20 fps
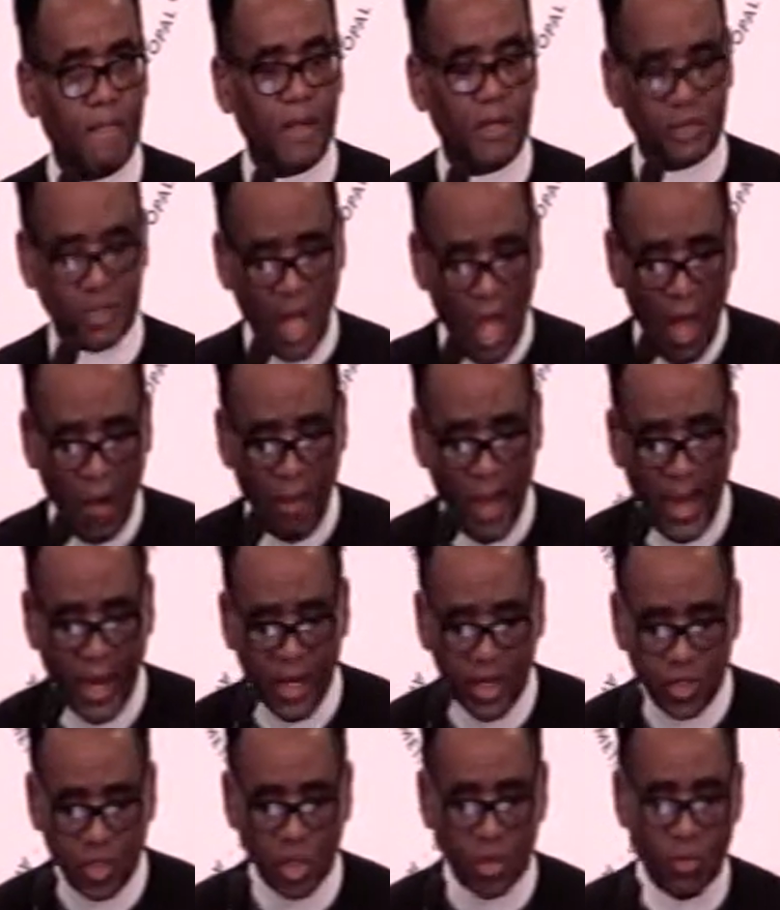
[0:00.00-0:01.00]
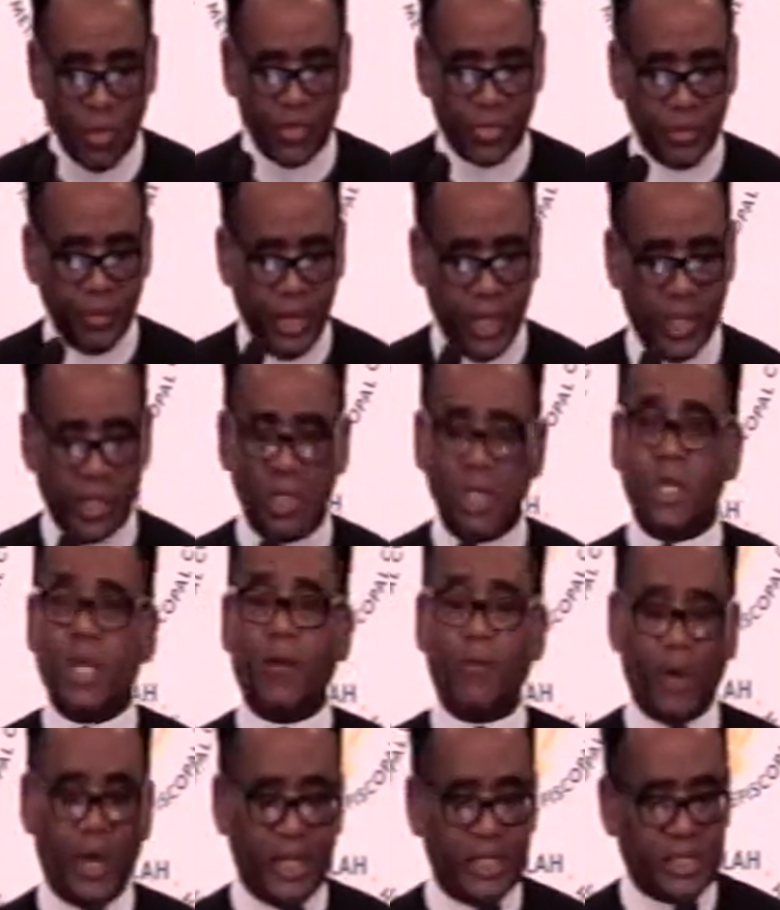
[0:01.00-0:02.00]
Psalm 82 and 3, look
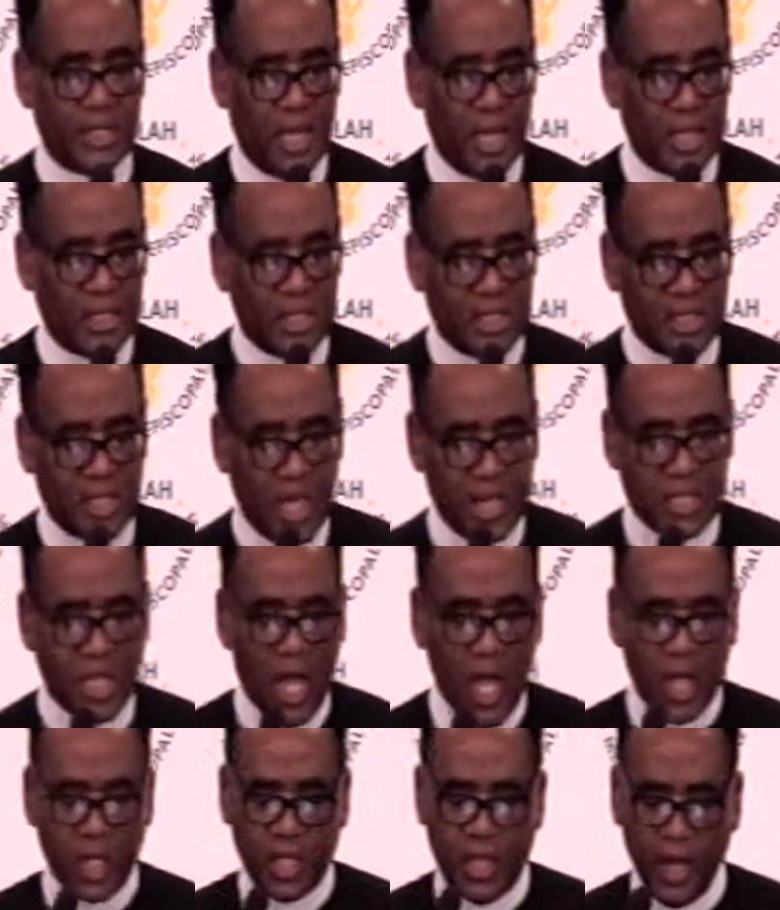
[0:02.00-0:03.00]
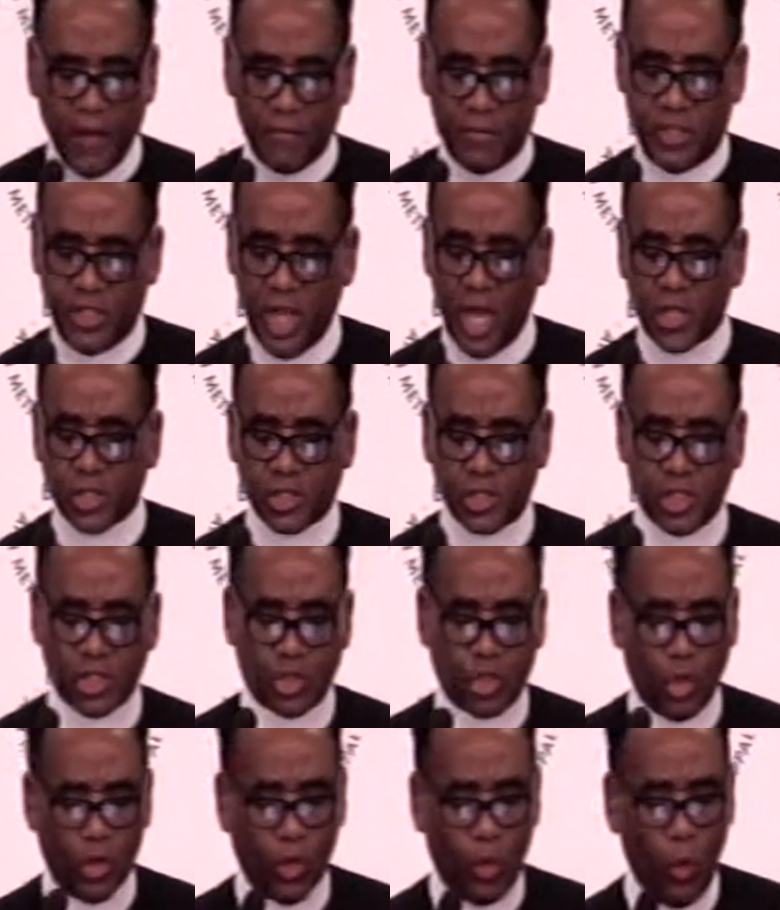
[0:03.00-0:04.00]
at what he says. He says, Give justice
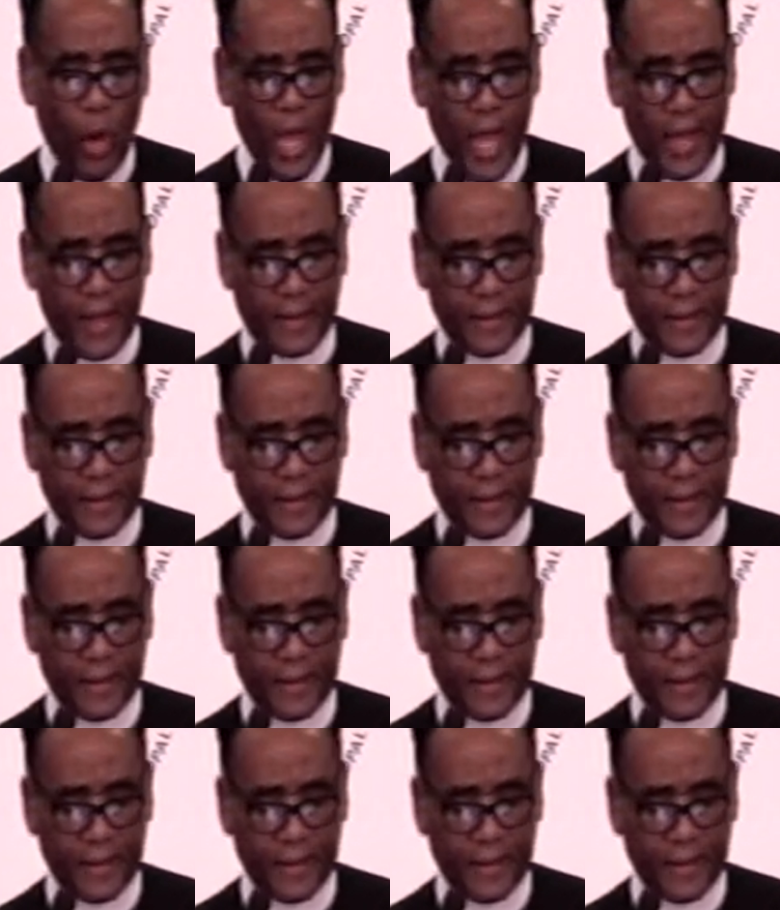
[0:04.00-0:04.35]
to the weak